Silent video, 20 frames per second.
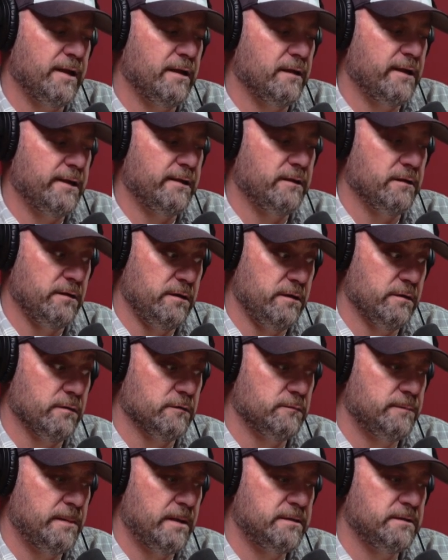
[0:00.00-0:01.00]
at Lake Lanier,
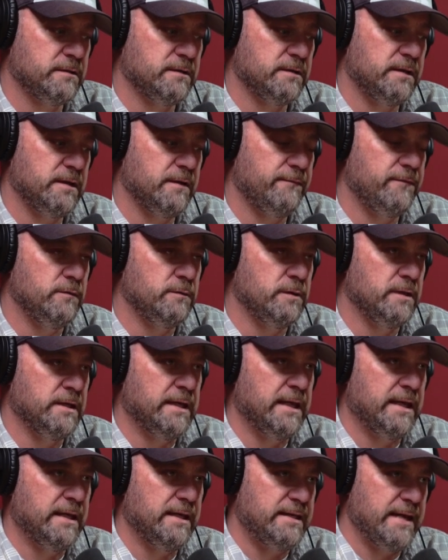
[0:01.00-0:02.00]
especially, if you
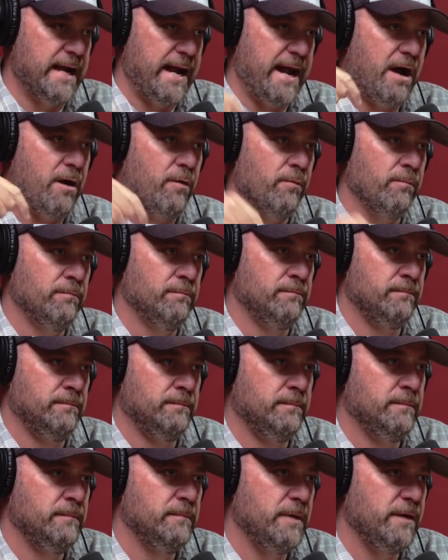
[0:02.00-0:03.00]
can get down,
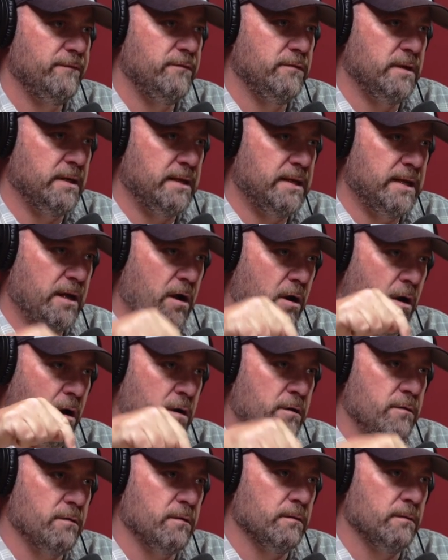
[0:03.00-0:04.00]
if you can get
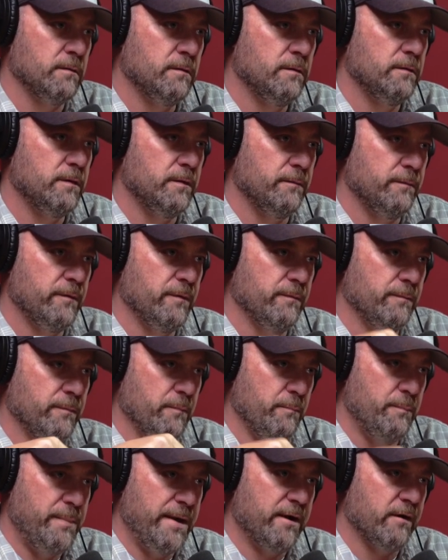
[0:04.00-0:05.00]
under the, the
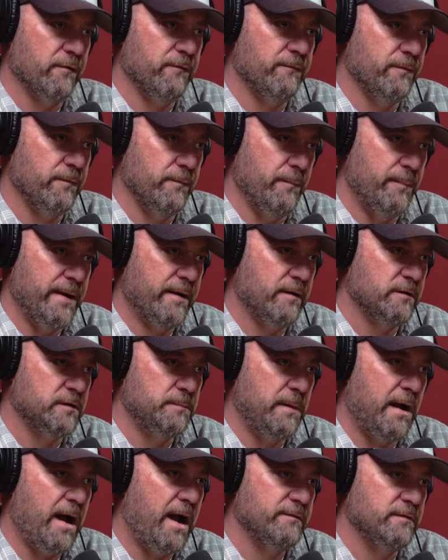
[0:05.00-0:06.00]
the bigger the bigger
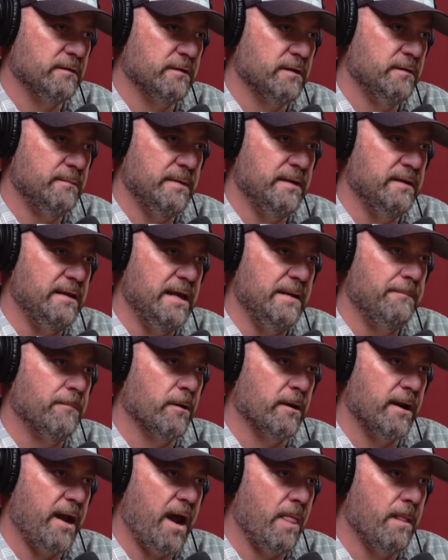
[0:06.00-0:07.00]
spots are going to be
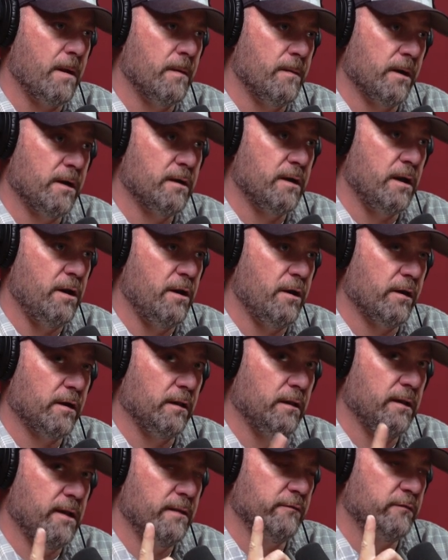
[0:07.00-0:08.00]
deeper down there. They're going to they're
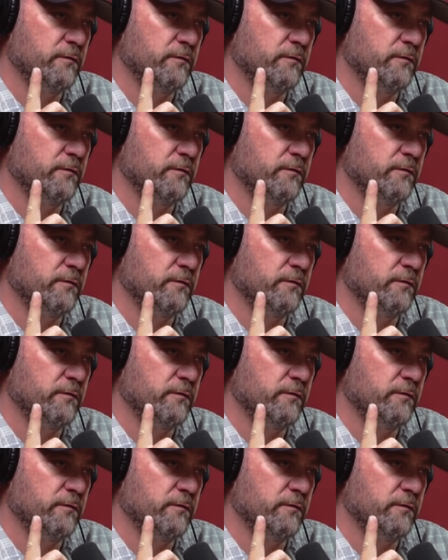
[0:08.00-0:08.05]
going to let